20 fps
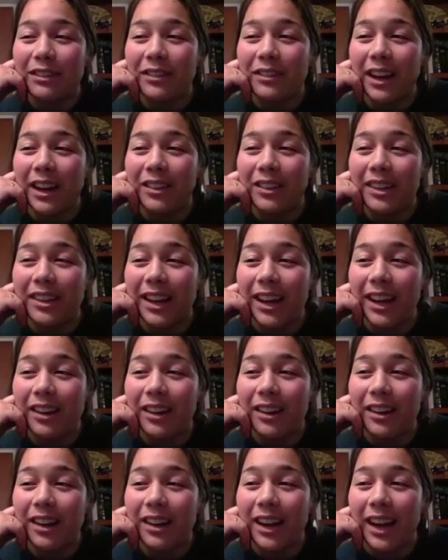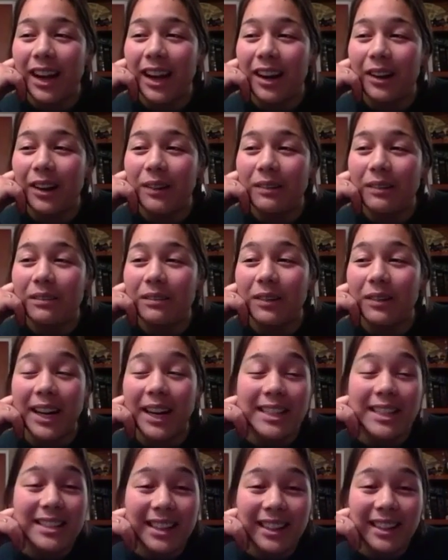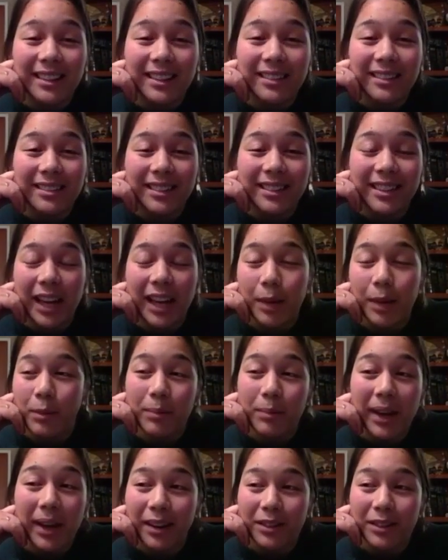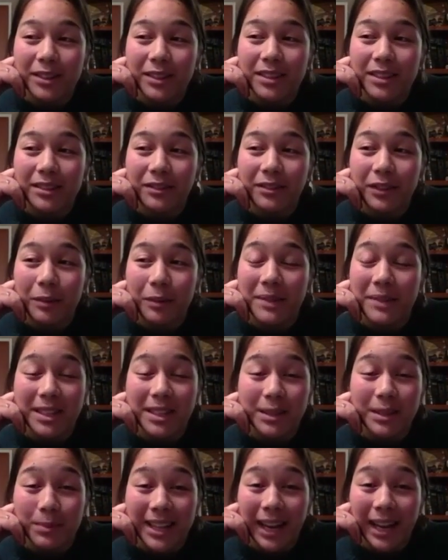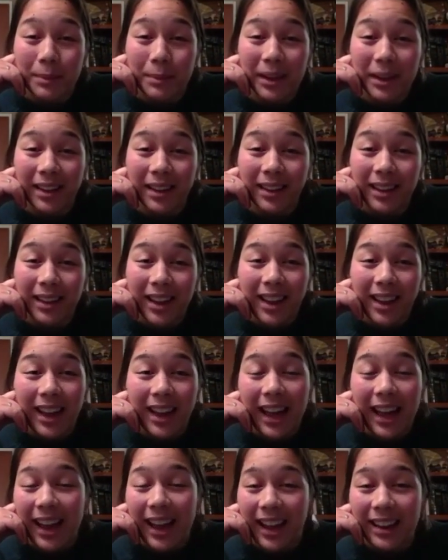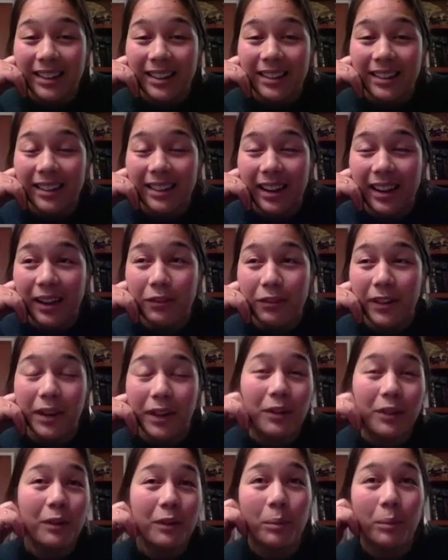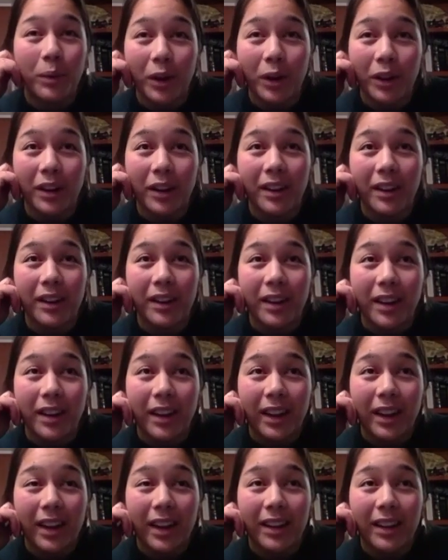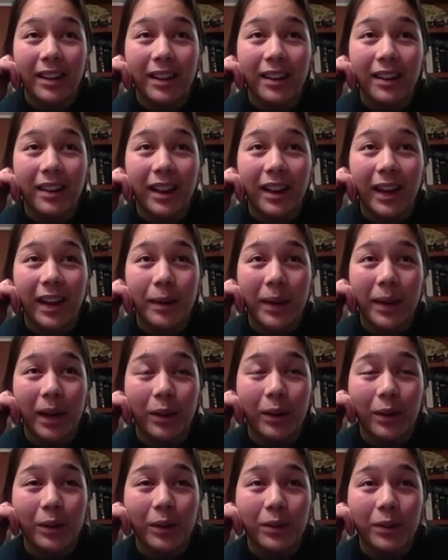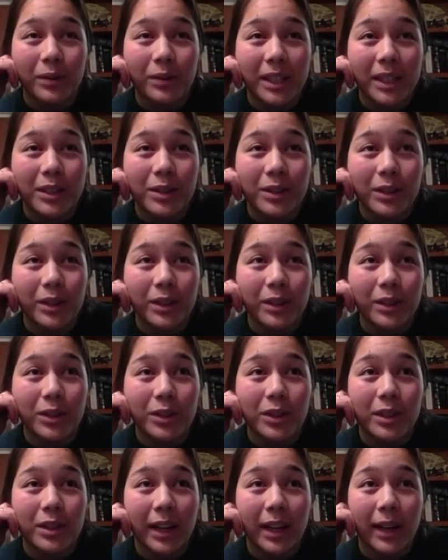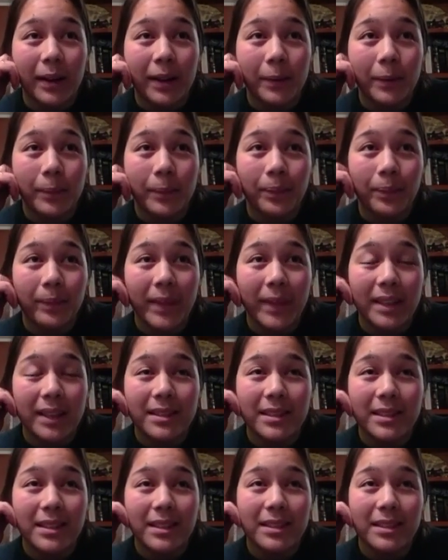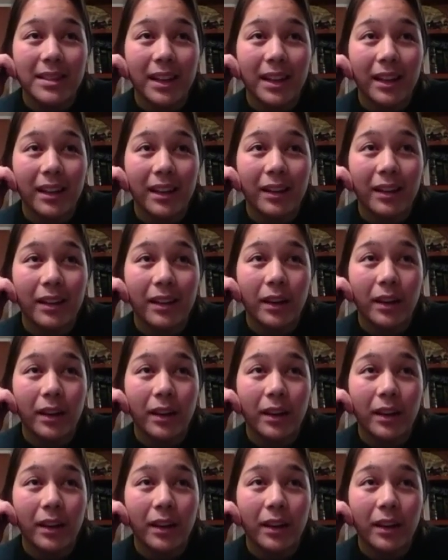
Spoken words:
found out how writing came about from Mesopotamia, and I found a book in our local research centre.